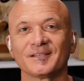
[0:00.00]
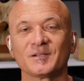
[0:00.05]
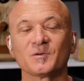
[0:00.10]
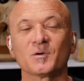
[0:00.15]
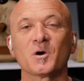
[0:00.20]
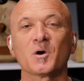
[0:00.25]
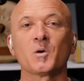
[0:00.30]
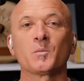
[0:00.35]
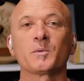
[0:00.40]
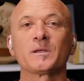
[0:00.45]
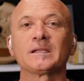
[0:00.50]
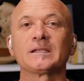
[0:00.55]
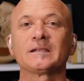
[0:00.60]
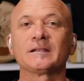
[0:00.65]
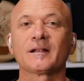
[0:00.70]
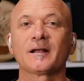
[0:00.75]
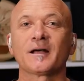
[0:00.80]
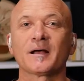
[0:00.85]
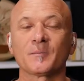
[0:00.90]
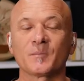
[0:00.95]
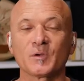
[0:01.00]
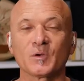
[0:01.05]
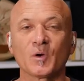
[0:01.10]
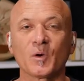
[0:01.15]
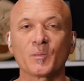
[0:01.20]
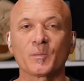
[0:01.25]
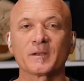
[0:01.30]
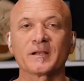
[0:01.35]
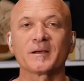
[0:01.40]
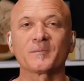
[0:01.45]
You open it up, you
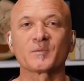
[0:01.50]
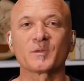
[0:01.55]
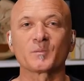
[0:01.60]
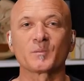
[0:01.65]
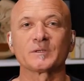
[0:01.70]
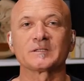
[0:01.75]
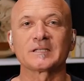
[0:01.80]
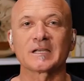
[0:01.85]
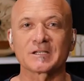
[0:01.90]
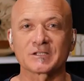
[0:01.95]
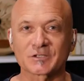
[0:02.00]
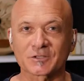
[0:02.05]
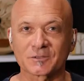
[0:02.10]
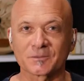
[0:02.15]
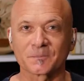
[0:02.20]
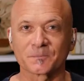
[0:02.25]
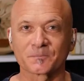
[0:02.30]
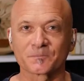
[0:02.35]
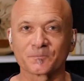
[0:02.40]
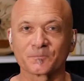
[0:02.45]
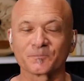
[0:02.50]
open up the potential,